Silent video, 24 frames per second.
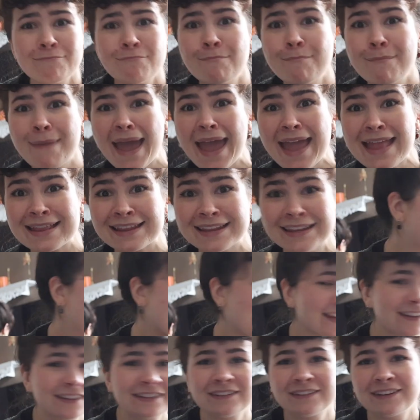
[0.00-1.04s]
Men!
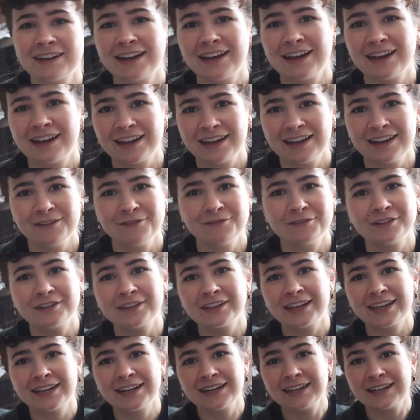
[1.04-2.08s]
Yeah, so I will
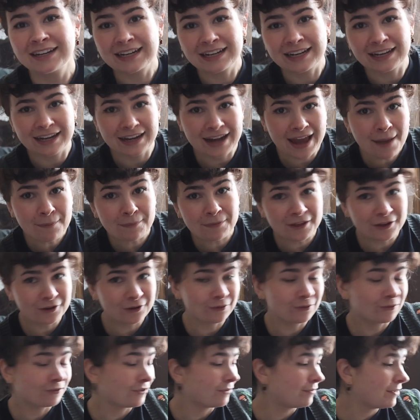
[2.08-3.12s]
get a little lamp that
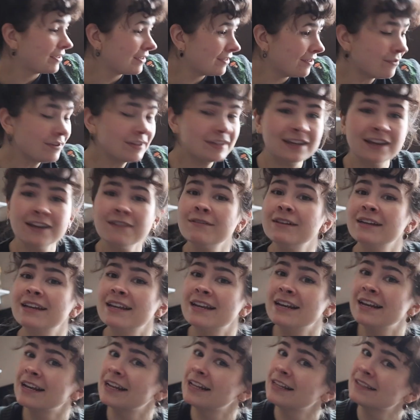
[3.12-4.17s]
goes on my sewing table,
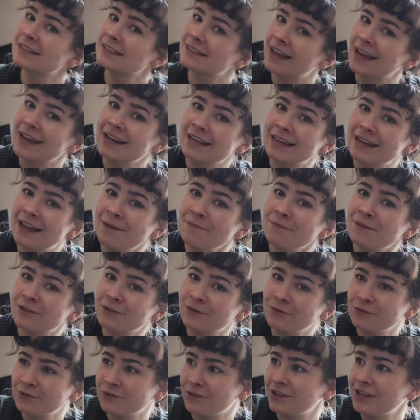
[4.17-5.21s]
get a little side lamp that
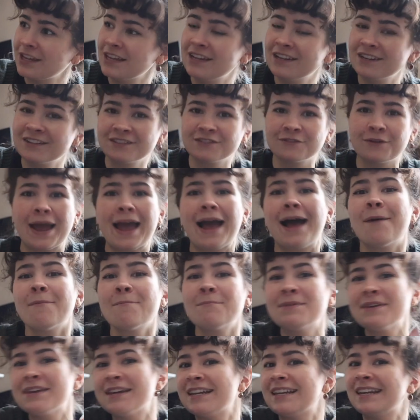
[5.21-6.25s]
goes on here, so
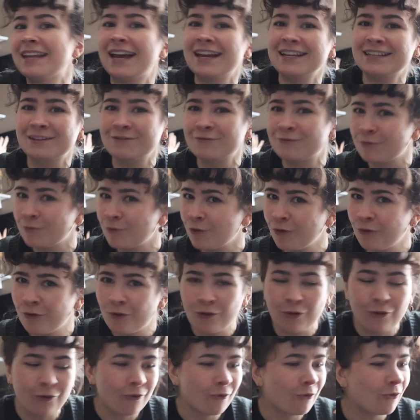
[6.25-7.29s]
ambient lighting from
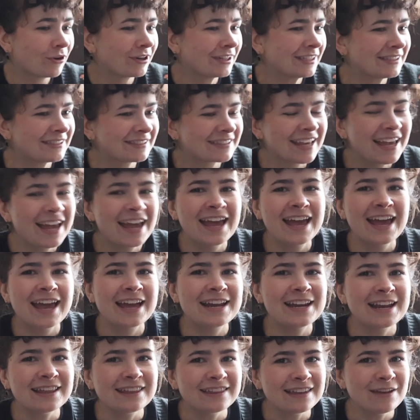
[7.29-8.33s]
all corners.
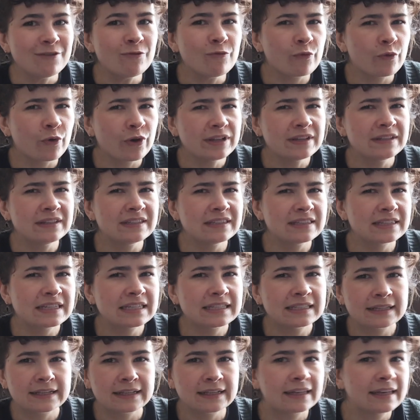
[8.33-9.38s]
And I think once
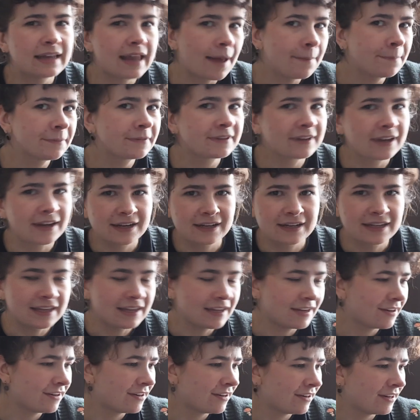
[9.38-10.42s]
these little lamps are in
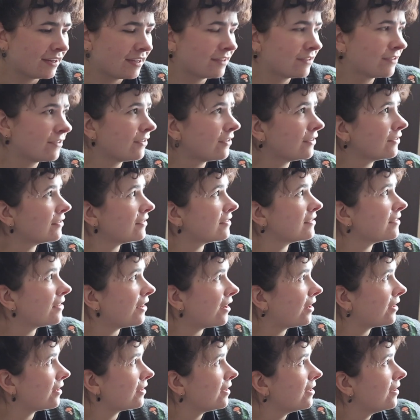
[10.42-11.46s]
here, it's going to
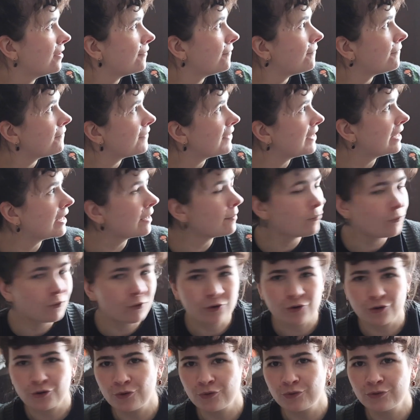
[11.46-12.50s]
start feeling
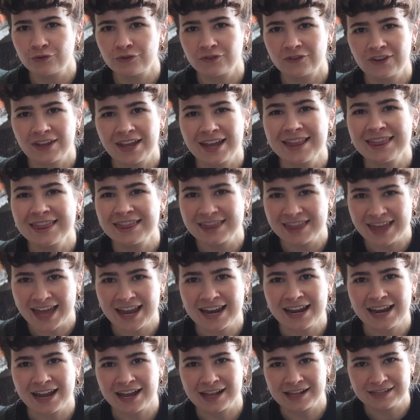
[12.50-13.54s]
more cozy, and
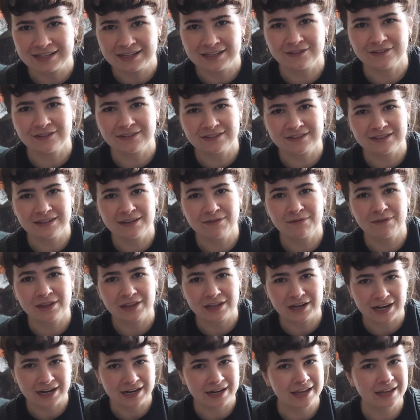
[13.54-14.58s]
then I'll need to see
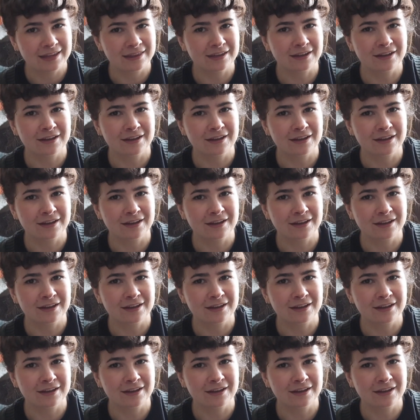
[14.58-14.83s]
whether I like the